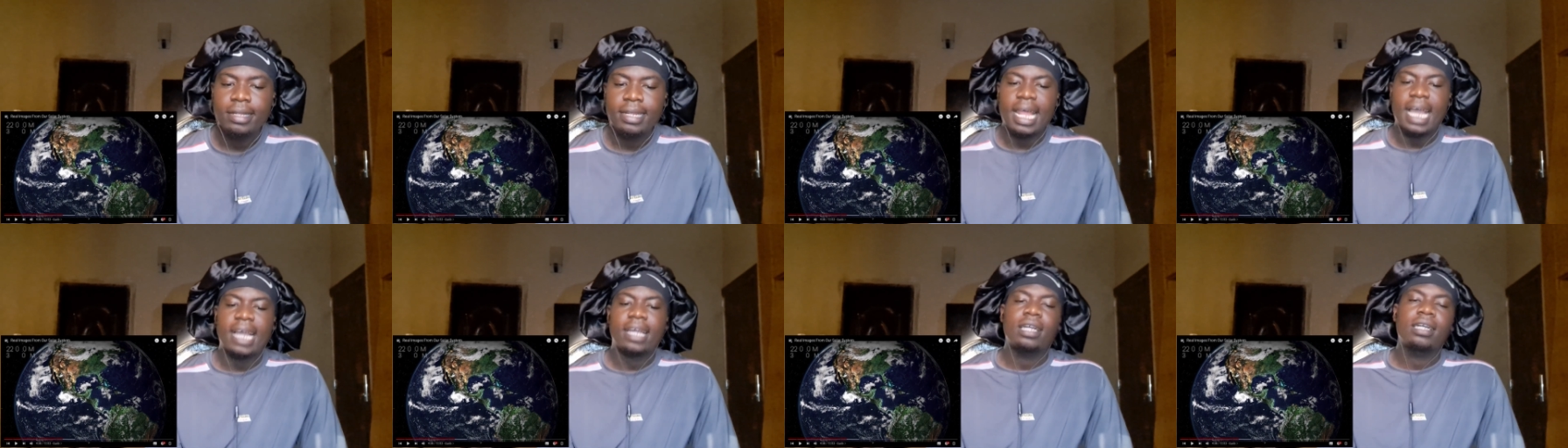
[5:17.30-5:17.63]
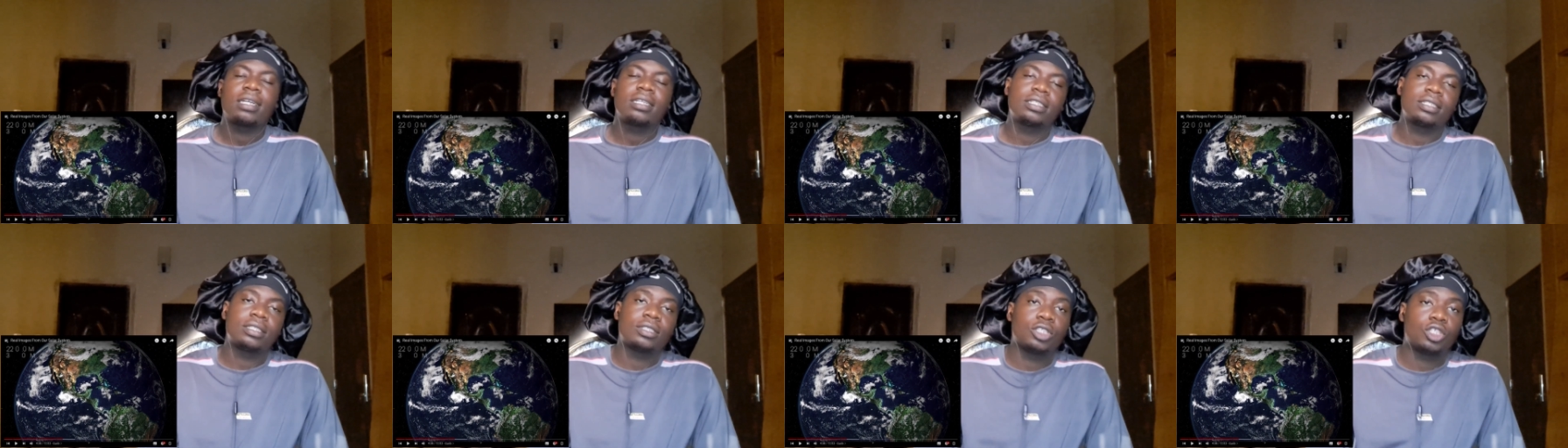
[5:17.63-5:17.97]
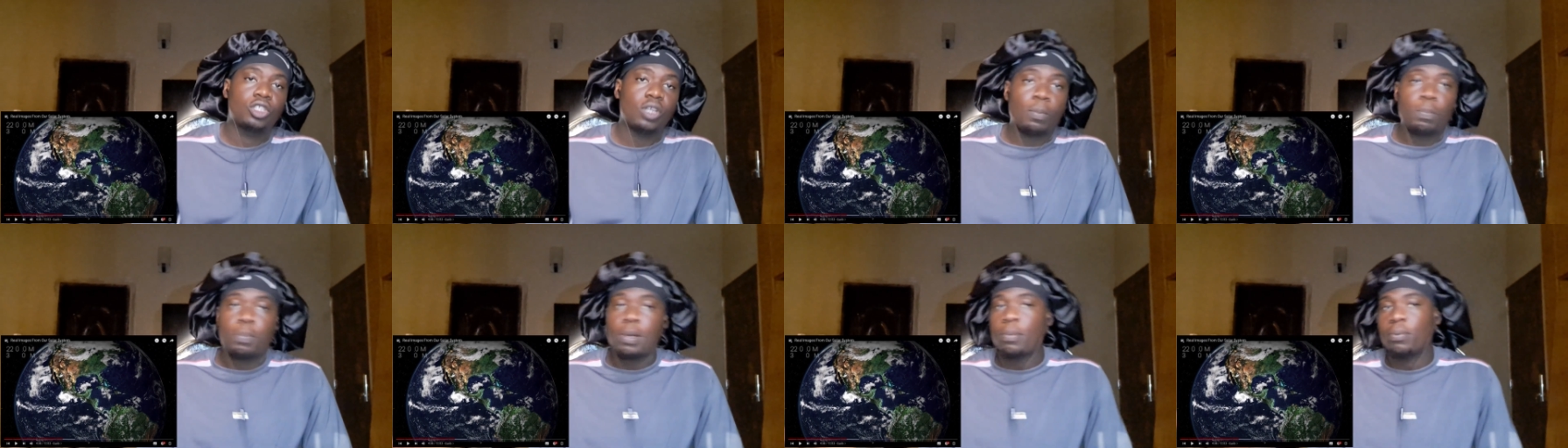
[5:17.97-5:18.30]
Like
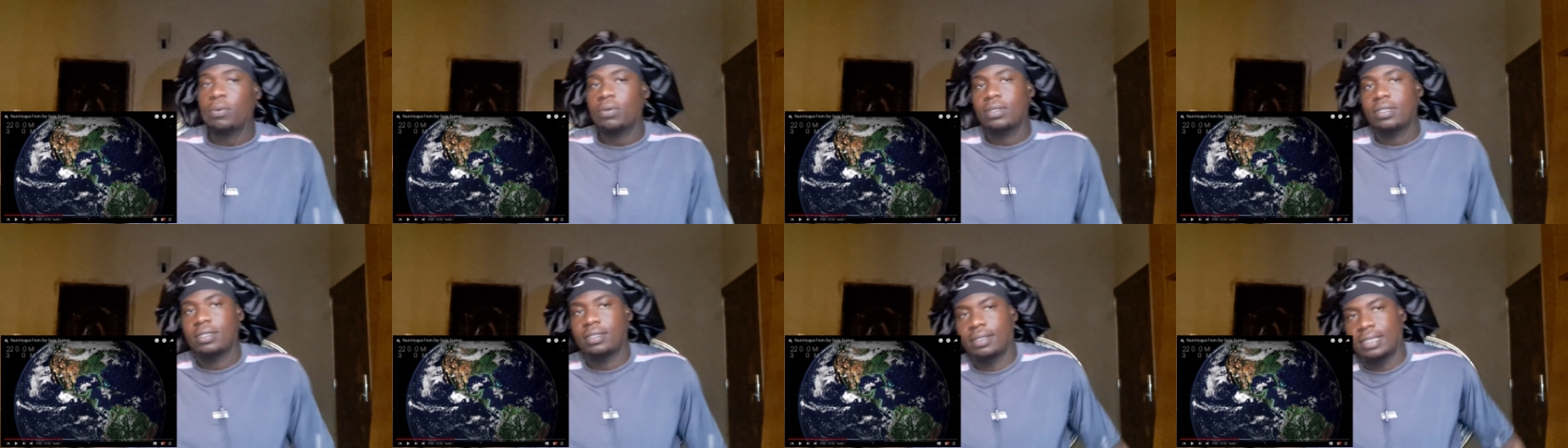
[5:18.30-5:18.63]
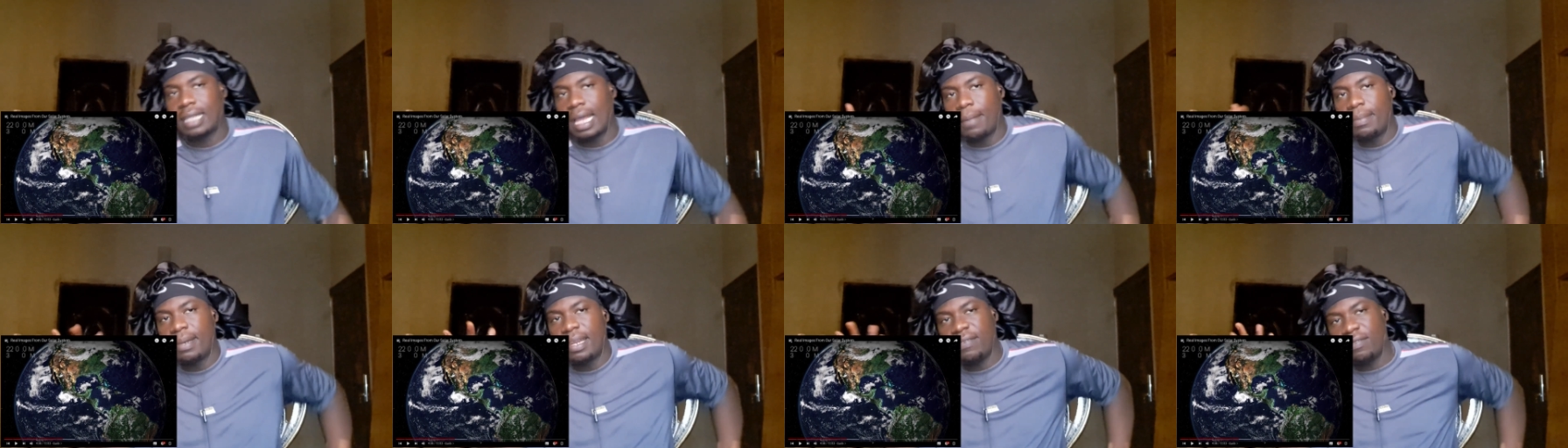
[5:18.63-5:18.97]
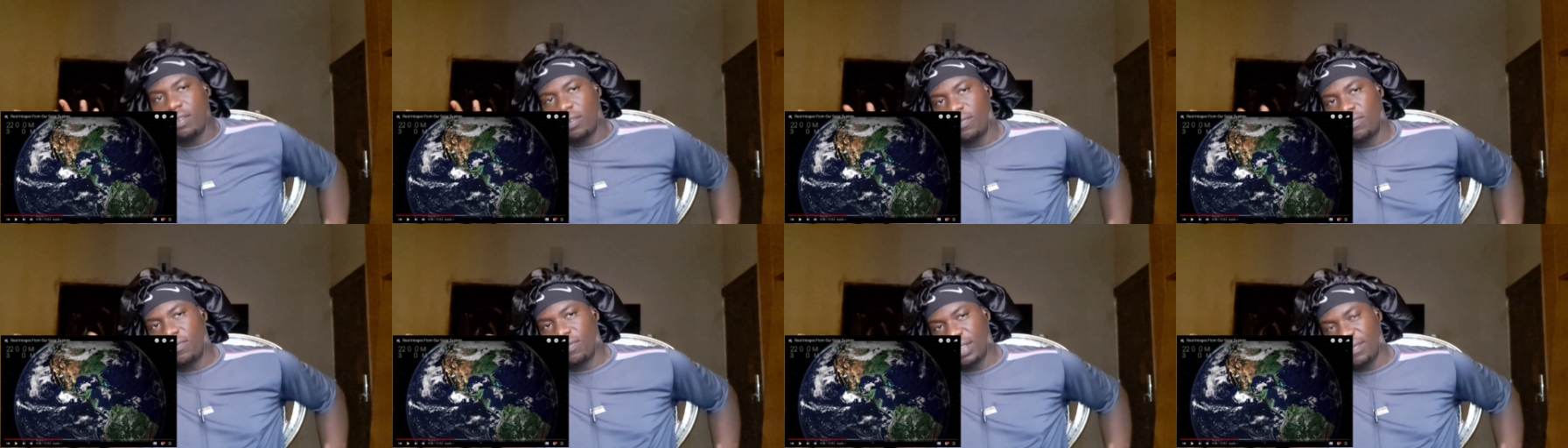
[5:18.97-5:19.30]
some people that believe
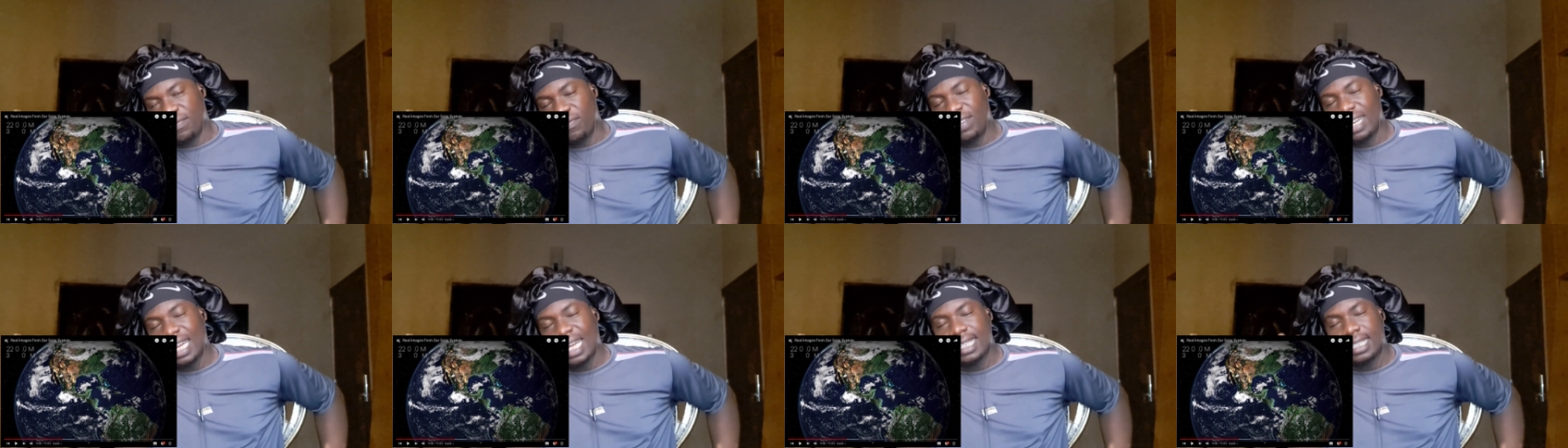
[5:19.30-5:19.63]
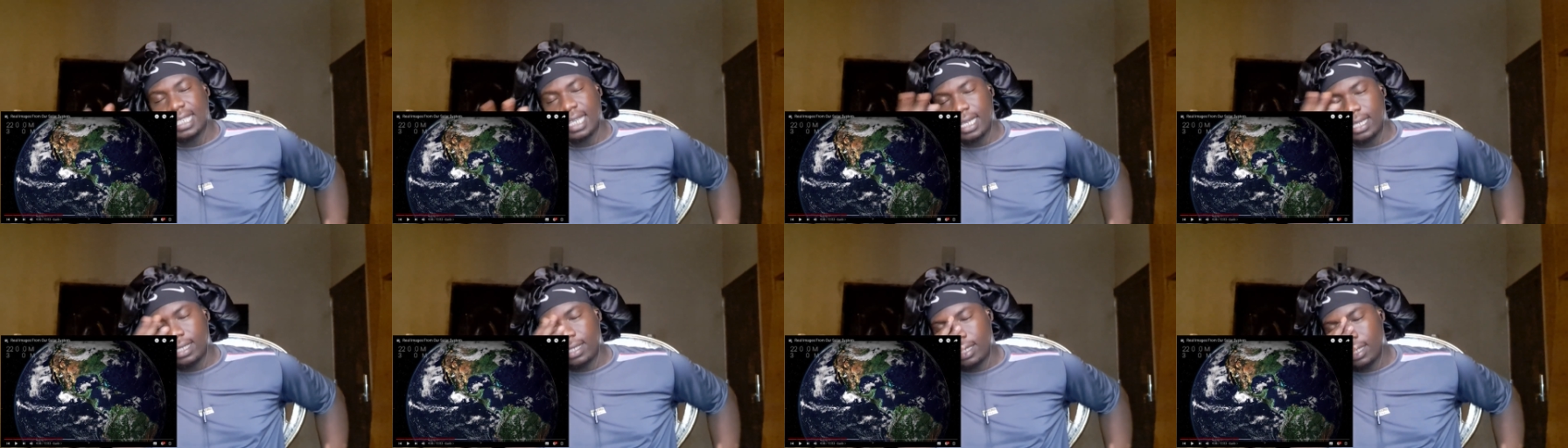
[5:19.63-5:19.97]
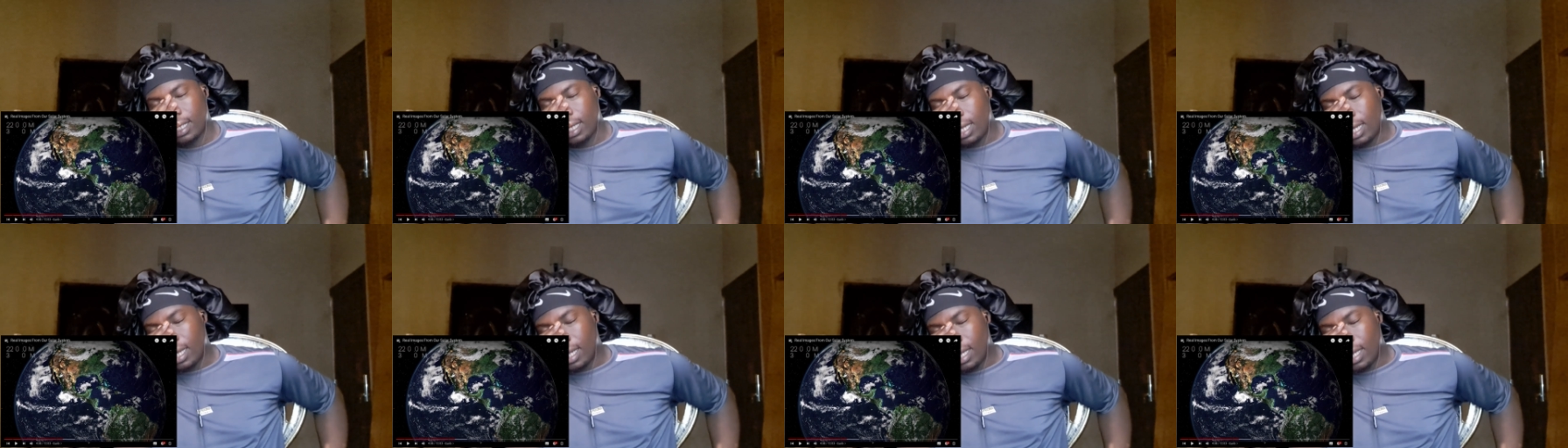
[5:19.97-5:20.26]
in flat Earth,